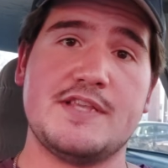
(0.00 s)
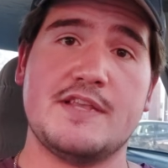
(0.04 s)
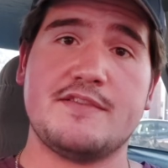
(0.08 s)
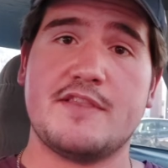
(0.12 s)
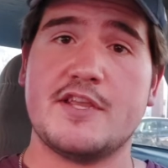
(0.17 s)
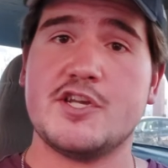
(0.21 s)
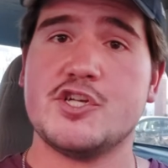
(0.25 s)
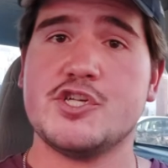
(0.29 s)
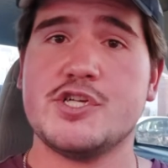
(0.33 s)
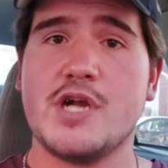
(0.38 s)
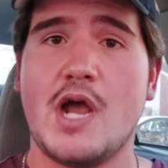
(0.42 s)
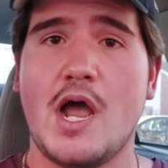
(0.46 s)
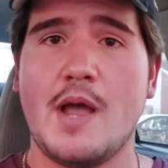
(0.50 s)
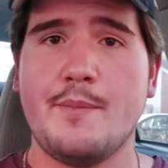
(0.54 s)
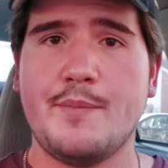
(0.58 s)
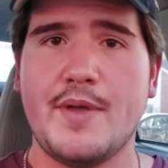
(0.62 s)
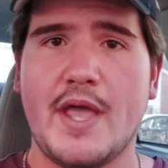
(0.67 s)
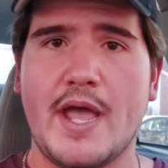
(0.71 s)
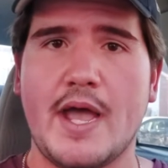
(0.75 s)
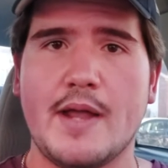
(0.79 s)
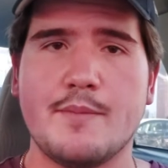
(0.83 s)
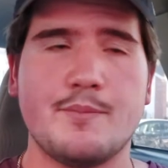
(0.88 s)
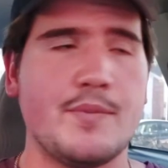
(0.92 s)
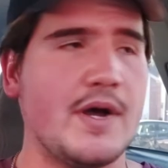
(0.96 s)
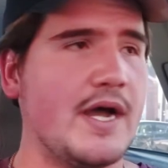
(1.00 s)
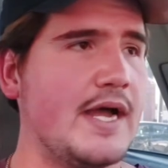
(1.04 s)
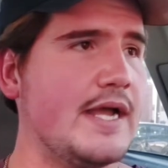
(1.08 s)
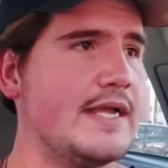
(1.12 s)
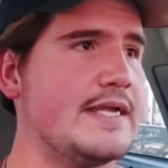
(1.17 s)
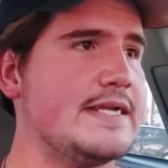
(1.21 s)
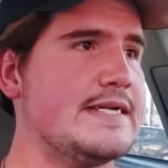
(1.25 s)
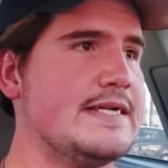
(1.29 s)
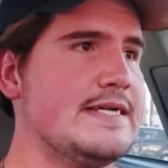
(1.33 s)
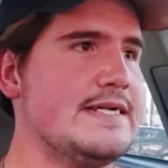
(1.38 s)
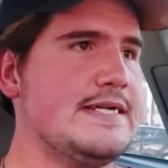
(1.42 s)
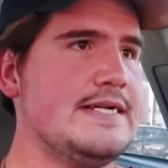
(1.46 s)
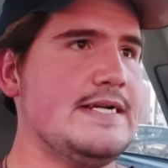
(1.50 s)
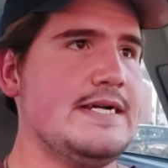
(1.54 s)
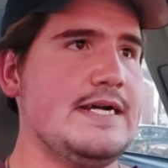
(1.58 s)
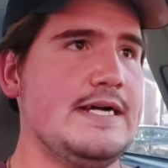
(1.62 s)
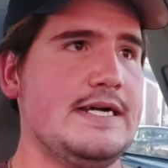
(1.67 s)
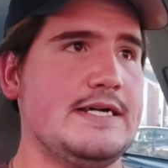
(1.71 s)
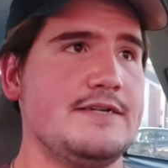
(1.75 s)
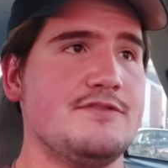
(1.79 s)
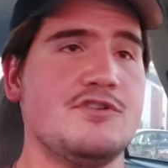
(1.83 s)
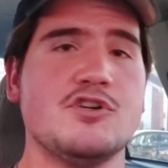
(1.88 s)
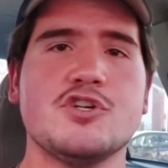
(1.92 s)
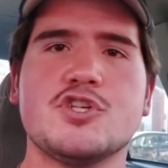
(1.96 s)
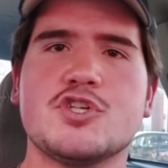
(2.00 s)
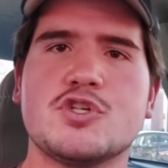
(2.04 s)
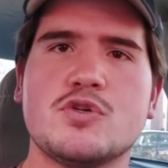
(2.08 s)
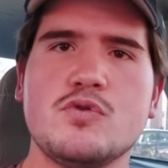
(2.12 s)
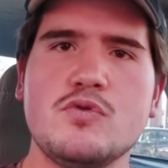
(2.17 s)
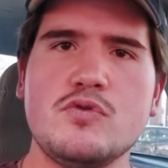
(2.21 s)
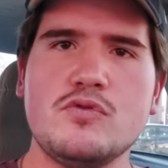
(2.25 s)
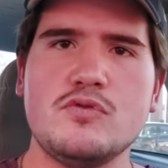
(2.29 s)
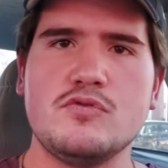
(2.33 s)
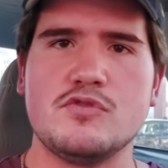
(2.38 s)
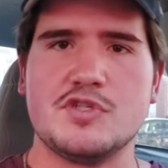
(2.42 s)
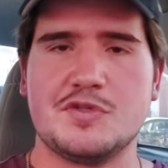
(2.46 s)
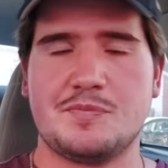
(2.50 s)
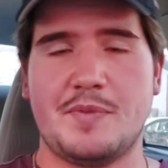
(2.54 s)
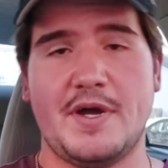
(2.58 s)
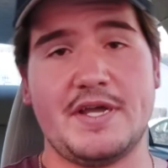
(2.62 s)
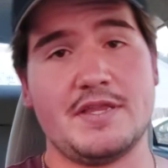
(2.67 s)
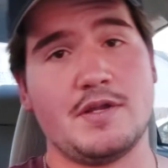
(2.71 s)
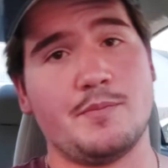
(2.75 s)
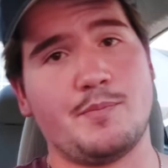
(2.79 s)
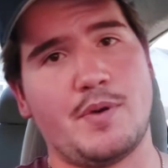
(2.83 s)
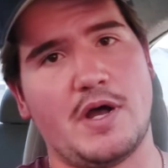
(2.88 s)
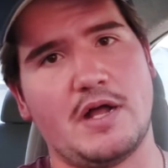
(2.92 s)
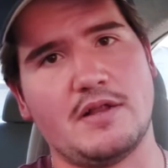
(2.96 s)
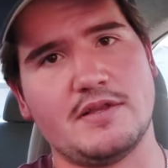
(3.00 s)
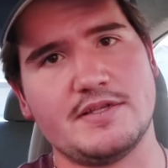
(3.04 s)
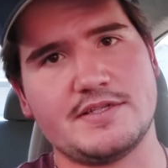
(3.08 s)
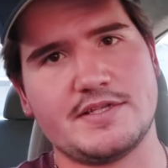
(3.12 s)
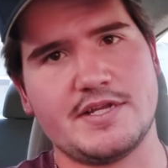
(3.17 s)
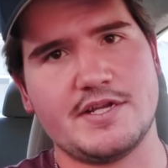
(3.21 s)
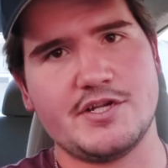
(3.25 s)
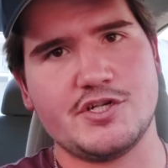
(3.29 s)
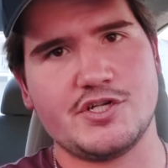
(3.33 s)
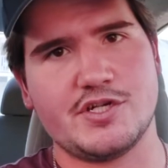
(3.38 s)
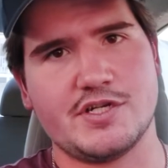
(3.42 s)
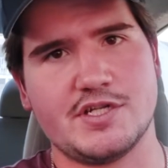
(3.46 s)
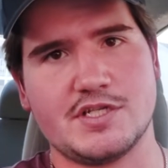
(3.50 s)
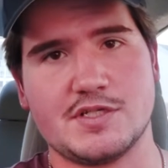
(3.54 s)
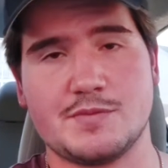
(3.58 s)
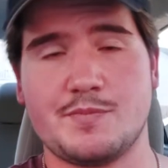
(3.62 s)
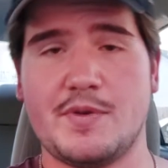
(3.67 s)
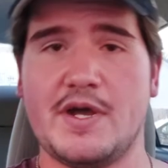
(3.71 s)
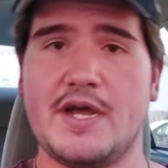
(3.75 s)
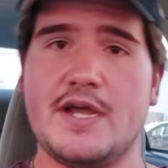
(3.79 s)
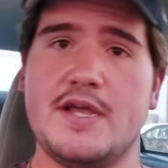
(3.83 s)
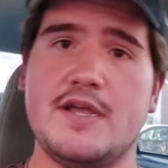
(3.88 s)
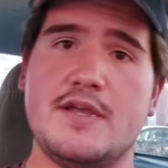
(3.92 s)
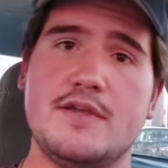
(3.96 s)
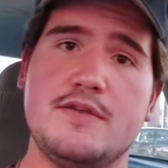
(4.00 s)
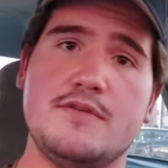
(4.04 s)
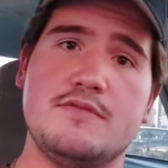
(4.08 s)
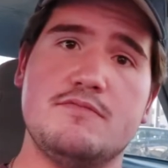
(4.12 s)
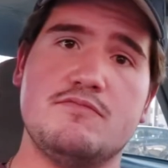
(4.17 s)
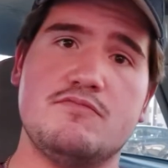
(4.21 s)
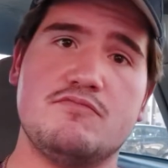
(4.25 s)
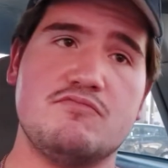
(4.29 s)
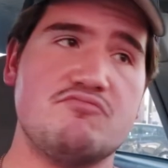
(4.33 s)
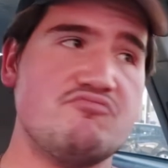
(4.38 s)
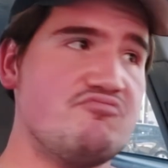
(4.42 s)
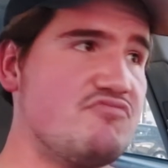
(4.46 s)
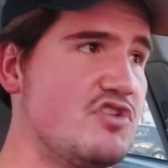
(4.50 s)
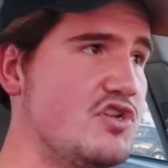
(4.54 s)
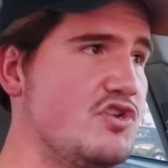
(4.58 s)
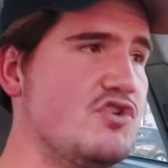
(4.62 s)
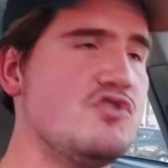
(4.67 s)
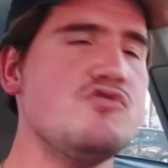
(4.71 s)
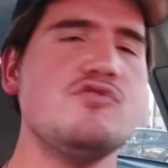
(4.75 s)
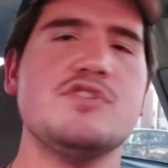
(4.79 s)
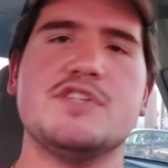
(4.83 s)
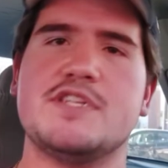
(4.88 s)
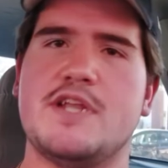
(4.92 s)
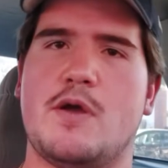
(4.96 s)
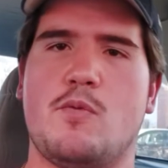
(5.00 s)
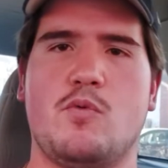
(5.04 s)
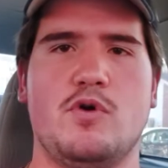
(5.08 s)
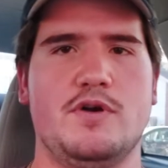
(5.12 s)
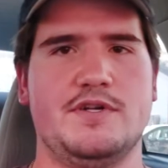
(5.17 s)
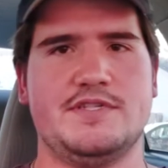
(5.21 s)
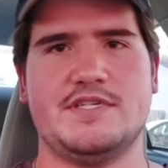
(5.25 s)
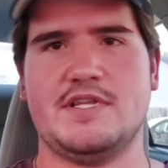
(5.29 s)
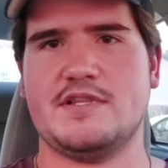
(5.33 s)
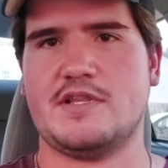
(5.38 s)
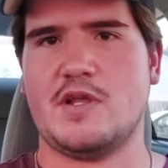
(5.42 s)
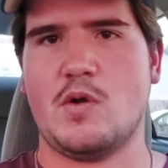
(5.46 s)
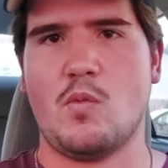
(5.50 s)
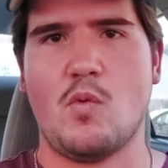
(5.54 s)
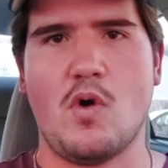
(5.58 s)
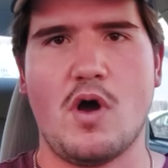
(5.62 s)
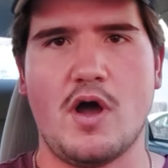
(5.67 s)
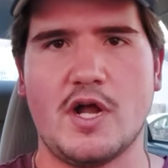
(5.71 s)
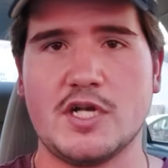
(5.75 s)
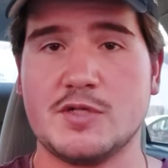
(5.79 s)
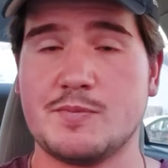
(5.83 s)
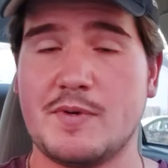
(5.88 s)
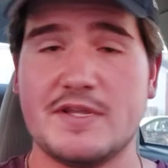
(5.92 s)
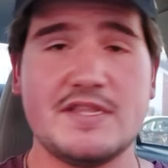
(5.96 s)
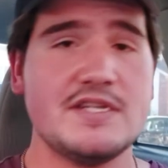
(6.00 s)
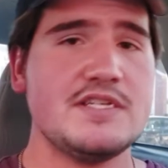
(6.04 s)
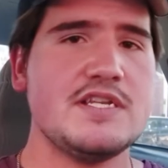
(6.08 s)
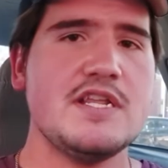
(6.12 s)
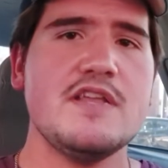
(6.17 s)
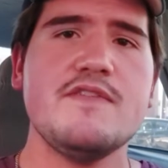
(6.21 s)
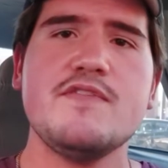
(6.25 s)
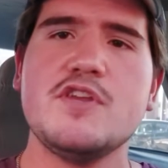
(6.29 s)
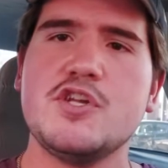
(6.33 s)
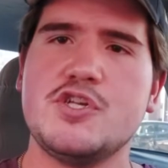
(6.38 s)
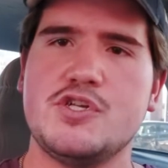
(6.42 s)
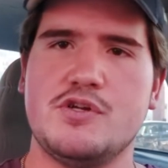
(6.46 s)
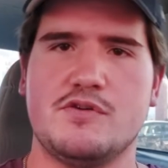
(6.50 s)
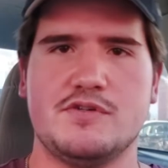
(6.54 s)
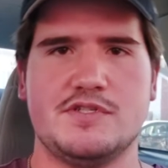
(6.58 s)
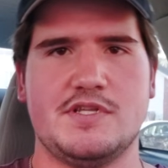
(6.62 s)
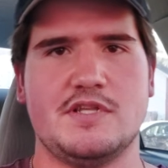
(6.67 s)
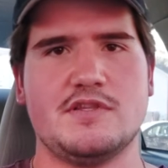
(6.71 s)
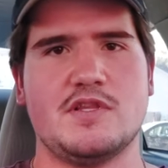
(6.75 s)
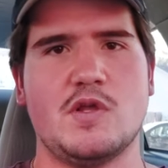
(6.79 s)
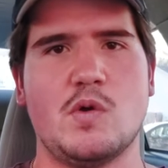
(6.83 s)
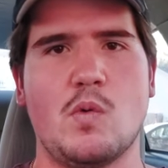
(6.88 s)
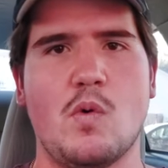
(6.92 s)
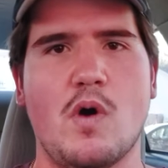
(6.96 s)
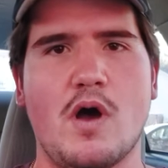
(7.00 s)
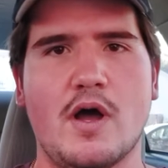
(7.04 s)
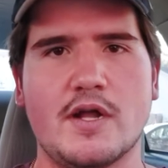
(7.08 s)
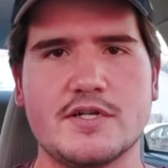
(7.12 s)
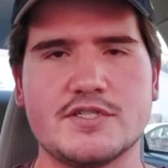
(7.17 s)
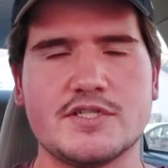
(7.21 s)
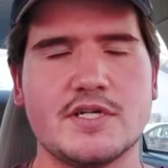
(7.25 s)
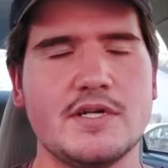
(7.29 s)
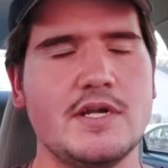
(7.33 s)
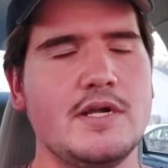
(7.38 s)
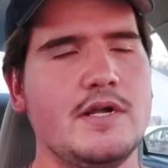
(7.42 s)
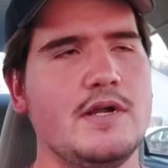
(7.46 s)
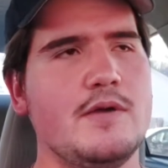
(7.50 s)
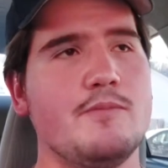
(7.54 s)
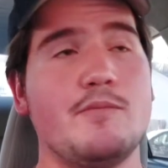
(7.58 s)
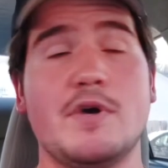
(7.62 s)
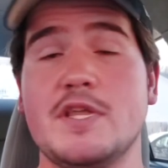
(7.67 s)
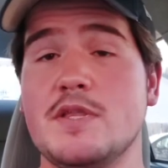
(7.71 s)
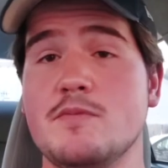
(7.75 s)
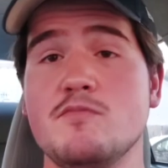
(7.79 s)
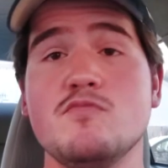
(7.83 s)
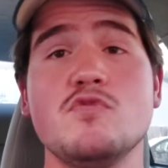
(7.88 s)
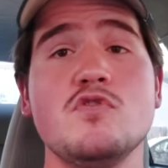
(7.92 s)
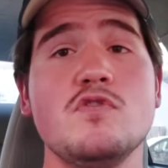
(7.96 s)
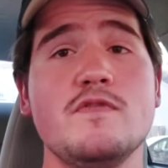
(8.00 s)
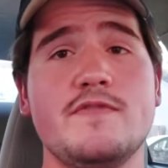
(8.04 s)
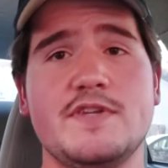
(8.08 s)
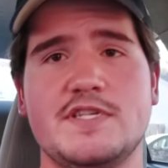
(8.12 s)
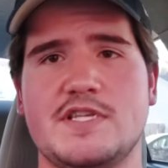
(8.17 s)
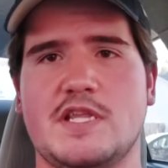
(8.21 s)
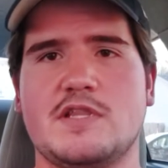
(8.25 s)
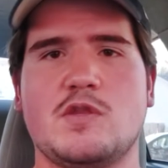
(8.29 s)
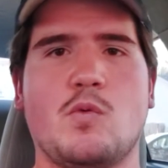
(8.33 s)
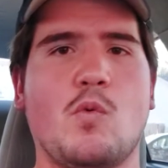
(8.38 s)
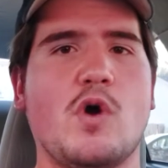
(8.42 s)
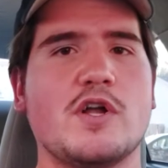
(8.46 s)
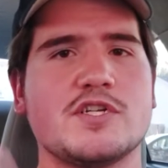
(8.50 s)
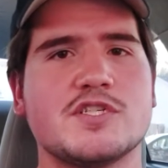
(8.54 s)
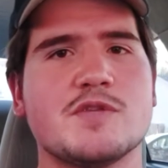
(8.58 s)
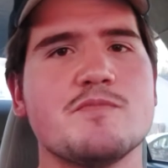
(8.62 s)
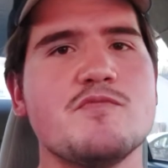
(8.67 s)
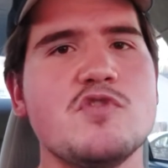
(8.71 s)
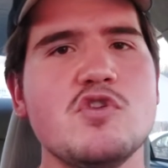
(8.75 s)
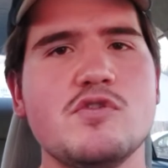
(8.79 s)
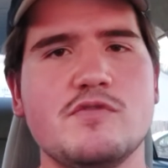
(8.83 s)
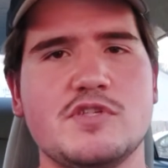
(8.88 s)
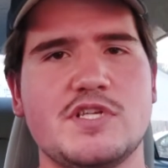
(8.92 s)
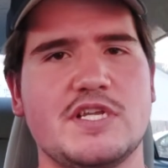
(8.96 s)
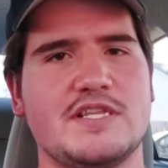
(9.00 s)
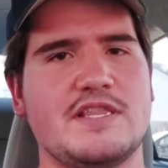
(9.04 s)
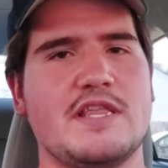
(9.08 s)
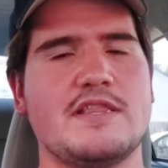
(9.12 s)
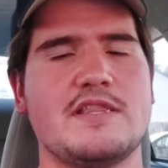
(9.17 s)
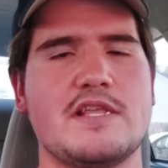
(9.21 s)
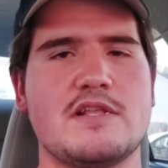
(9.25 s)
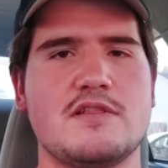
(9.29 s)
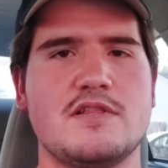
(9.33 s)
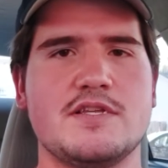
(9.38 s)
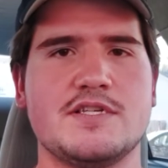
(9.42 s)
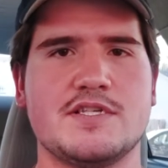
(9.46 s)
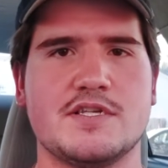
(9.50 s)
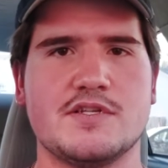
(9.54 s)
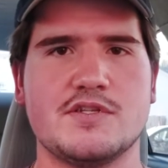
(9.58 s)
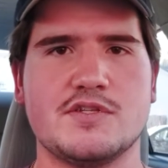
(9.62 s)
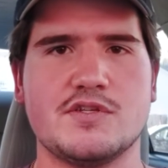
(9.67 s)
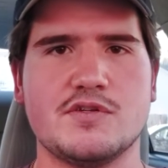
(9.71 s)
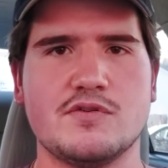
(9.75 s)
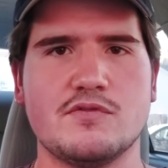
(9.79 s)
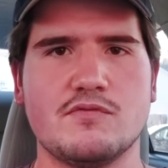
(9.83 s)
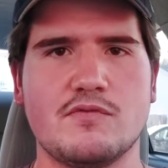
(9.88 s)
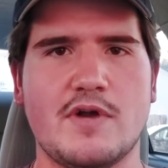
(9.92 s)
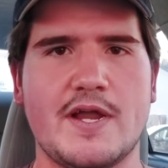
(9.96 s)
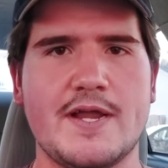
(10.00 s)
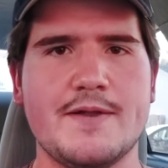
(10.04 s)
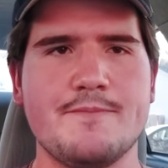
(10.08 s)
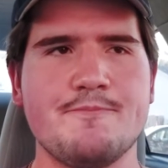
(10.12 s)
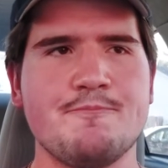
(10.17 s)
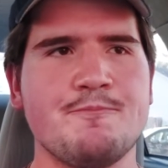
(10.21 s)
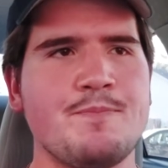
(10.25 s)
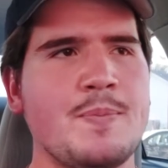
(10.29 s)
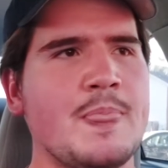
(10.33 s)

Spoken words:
that they shop at, by their schools, by their politicians, by the news networks that they watch, by the TV shows that they watch, by the movies that they watch, the music that they listen to, right?